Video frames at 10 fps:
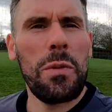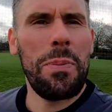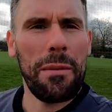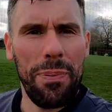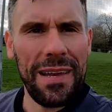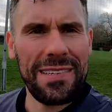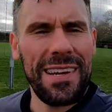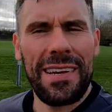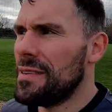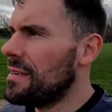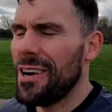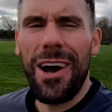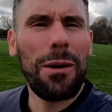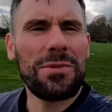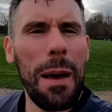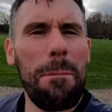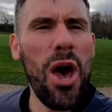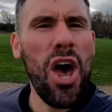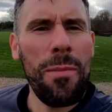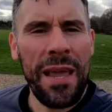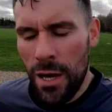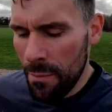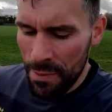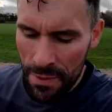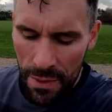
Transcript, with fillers: for Big Mazda. Up to Birmingham.